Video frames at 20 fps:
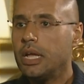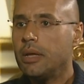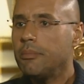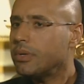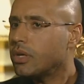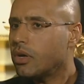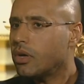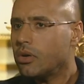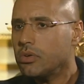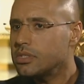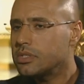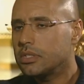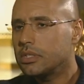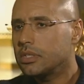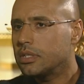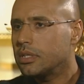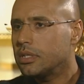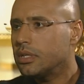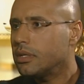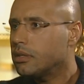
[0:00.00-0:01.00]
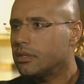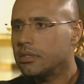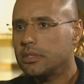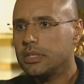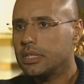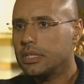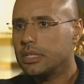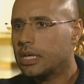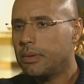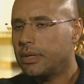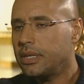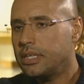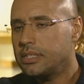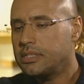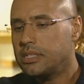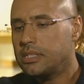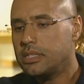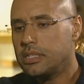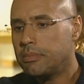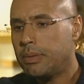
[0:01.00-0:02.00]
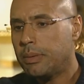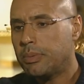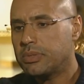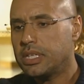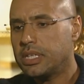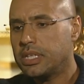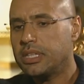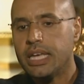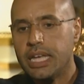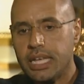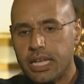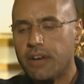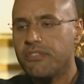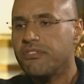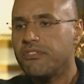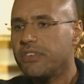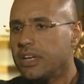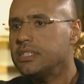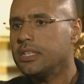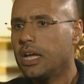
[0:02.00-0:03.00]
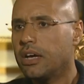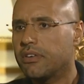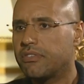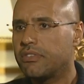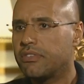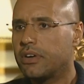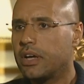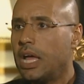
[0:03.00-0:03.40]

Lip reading: Because, come on, people said enough is enough.